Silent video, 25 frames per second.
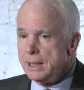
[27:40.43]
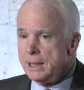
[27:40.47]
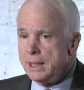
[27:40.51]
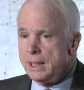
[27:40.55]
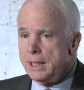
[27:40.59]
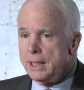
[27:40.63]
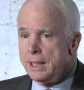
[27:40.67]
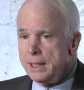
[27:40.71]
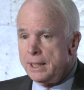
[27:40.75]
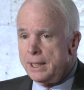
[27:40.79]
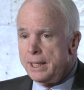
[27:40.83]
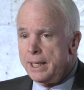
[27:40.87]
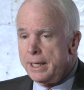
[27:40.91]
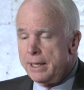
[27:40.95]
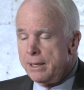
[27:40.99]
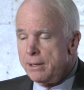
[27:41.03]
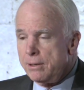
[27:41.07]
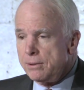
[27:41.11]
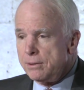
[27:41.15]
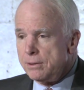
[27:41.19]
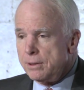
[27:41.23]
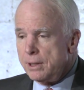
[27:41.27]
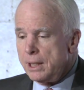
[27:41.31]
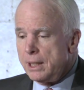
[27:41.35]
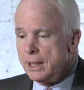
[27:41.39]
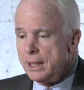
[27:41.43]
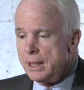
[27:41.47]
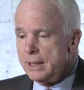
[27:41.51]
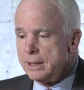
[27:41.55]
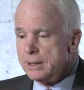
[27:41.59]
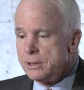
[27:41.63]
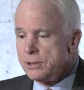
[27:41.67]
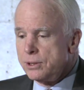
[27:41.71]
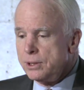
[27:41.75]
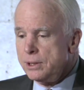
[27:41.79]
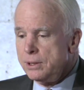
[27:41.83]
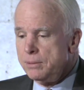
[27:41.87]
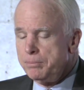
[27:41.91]
And now I
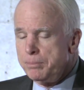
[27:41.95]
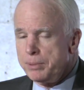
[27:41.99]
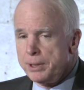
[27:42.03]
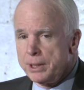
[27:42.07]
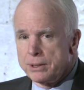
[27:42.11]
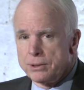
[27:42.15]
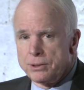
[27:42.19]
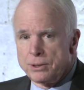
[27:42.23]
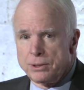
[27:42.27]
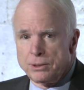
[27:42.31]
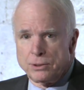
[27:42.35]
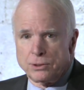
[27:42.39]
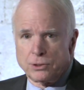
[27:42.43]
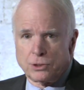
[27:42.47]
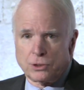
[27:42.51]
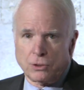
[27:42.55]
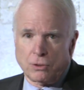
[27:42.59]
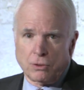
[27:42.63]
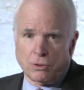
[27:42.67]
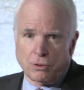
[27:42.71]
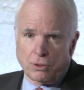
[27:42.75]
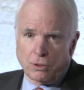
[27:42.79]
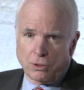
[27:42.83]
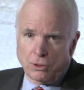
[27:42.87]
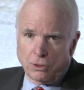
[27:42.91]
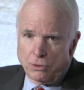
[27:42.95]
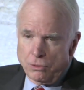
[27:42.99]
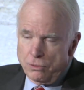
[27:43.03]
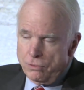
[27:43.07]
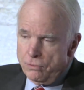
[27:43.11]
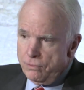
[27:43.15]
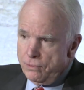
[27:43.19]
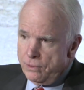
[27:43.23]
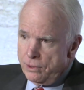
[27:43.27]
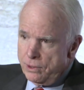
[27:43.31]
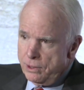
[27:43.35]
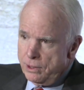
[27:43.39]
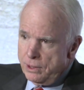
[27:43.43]
see pictures all
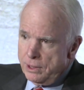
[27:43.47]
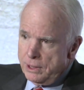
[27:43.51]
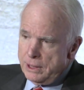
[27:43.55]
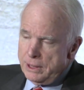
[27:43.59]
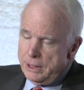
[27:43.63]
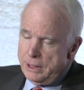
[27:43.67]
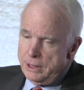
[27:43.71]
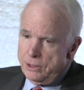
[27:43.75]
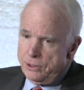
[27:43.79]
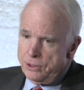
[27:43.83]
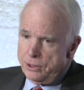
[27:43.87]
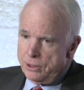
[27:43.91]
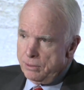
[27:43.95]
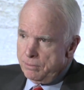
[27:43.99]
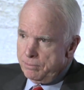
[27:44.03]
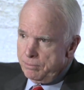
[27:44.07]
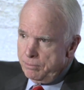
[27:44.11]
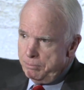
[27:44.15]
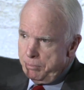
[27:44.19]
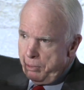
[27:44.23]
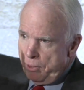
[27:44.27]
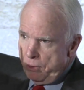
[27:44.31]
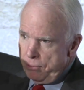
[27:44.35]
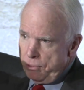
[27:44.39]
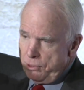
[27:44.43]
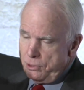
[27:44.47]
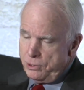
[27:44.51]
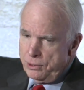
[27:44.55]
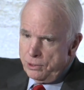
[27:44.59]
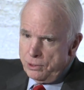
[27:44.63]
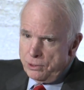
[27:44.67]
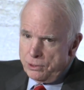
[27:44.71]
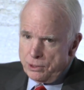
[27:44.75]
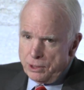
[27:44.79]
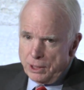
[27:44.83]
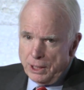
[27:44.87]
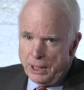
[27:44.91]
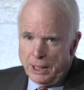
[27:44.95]
over Egypt,
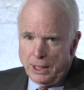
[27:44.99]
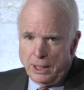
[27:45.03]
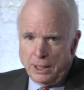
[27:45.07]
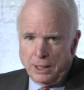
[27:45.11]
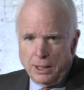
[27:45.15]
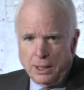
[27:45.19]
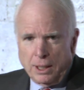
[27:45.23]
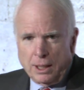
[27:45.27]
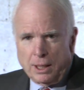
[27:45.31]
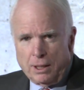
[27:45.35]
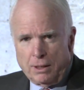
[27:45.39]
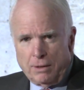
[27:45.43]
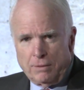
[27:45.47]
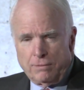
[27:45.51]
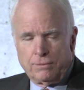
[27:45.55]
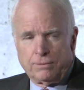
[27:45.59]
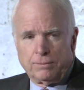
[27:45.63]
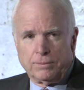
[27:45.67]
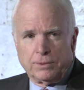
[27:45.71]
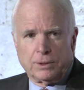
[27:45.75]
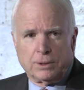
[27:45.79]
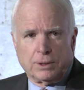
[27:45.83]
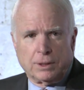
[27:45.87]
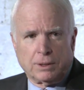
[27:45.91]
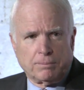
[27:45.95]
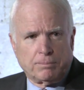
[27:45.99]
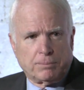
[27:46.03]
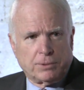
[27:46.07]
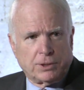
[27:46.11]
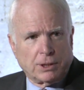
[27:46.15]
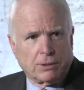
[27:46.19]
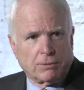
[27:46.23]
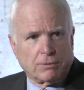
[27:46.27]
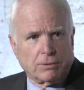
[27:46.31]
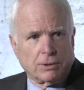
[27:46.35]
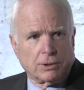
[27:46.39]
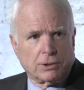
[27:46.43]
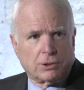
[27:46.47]
posters of
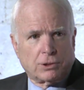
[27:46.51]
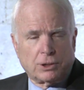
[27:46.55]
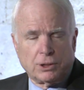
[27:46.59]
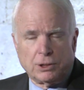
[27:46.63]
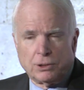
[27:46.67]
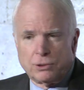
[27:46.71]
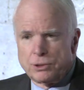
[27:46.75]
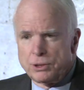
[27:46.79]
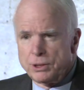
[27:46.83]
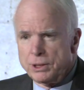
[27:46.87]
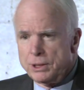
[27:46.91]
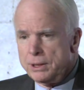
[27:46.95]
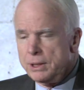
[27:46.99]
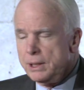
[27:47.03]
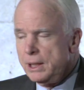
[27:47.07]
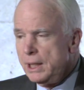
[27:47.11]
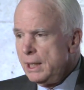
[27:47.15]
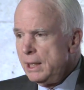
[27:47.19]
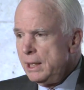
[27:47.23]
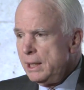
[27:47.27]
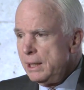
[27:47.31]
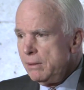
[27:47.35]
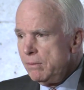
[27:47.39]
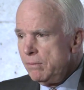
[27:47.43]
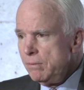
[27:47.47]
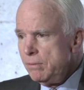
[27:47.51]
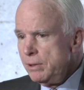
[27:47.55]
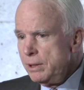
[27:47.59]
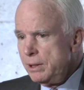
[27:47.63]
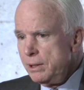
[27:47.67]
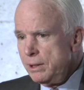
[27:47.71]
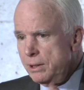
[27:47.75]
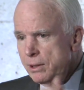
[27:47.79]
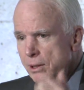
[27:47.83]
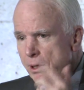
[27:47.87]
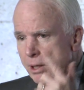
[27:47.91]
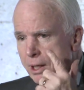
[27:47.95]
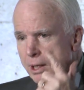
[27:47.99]
General Sisi with the
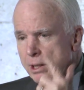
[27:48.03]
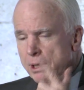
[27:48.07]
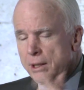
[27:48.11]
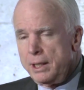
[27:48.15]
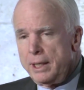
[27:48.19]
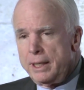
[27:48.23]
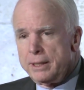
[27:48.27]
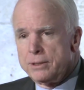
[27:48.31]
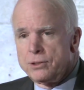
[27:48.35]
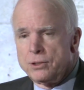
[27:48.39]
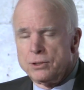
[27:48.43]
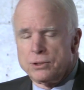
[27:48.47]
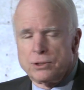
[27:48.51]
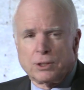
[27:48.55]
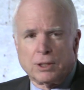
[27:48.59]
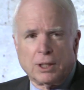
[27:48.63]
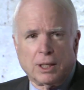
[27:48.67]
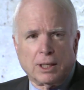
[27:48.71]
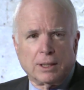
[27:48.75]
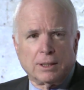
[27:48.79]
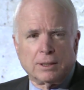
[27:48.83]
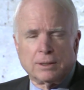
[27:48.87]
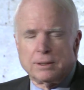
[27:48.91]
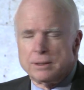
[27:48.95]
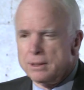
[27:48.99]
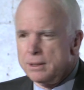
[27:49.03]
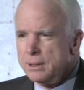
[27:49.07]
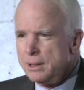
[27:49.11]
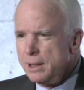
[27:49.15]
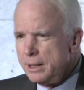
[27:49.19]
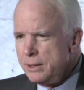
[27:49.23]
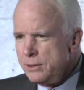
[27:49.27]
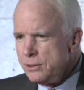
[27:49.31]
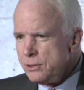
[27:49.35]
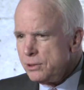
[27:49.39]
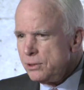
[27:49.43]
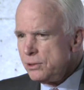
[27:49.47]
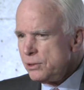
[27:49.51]
dark glasses on. I
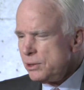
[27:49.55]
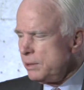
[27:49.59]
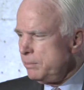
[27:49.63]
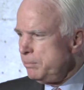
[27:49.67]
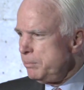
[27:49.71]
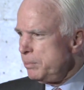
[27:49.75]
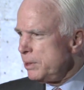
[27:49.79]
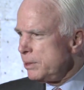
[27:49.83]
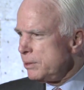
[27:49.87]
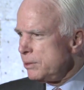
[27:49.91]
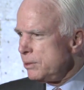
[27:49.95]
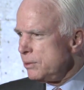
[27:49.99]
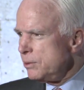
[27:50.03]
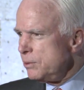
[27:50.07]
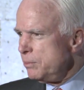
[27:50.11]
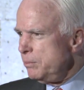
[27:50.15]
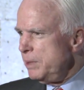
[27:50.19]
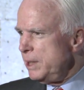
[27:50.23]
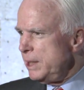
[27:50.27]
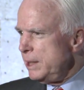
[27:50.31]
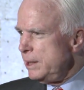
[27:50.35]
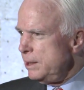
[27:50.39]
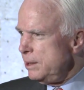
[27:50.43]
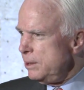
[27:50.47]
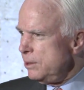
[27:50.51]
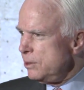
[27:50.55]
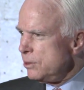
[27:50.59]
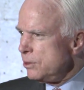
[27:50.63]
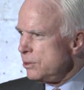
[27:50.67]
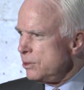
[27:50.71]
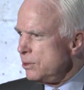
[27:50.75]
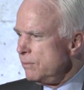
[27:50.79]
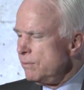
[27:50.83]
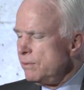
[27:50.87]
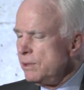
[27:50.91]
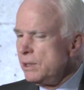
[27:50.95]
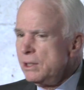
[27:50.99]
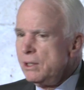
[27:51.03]
used to see pictures many years
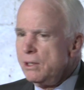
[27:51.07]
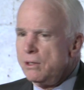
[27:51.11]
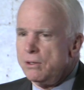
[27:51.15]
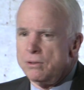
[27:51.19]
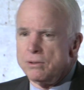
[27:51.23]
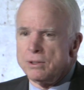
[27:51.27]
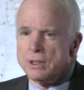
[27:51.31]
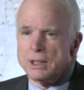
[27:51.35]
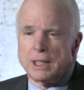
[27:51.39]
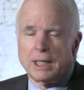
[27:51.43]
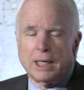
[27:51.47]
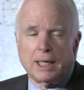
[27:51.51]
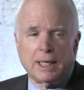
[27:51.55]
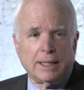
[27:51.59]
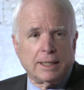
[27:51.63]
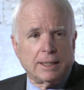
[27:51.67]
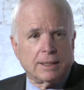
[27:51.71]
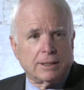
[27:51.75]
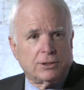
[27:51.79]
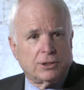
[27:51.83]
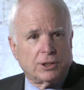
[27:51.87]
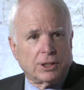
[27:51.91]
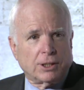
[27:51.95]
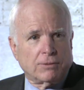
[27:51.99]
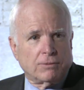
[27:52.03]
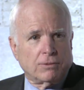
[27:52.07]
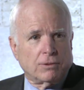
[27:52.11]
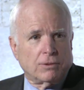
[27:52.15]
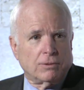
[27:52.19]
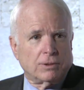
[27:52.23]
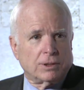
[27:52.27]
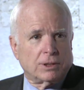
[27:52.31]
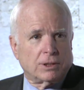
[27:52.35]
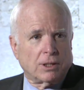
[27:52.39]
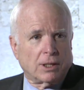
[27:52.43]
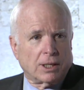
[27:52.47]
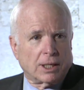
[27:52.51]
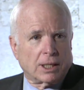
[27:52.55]
ago, a general
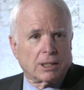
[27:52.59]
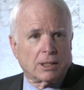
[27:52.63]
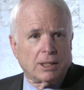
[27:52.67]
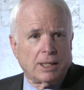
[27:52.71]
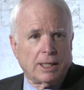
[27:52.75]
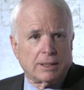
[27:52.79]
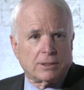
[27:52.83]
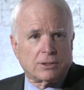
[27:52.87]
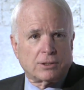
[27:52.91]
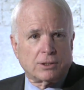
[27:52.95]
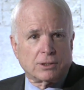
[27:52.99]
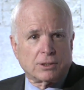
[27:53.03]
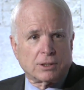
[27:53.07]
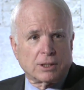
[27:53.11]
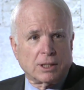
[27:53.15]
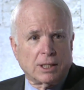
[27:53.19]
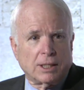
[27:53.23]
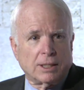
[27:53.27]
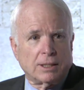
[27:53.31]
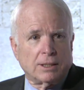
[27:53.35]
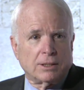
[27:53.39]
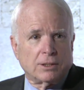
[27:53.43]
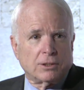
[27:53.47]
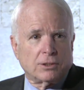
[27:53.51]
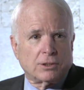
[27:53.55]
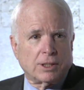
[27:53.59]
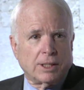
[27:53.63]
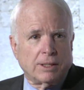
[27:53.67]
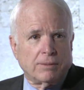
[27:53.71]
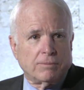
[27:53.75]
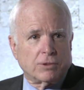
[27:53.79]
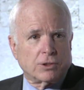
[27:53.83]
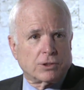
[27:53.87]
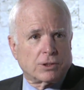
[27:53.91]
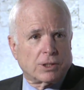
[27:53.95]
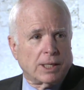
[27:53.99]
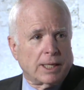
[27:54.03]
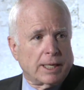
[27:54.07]
with dark glasses on, and his name
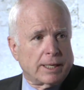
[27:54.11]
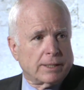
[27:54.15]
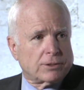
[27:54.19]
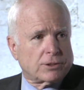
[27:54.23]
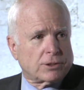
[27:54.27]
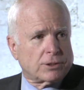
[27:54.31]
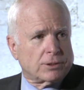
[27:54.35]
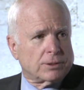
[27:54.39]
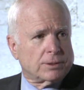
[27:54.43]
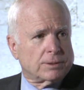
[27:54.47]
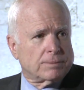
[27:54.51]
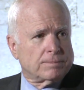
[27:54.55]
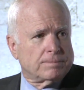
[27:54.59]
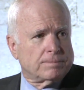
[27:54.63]
was Nasser.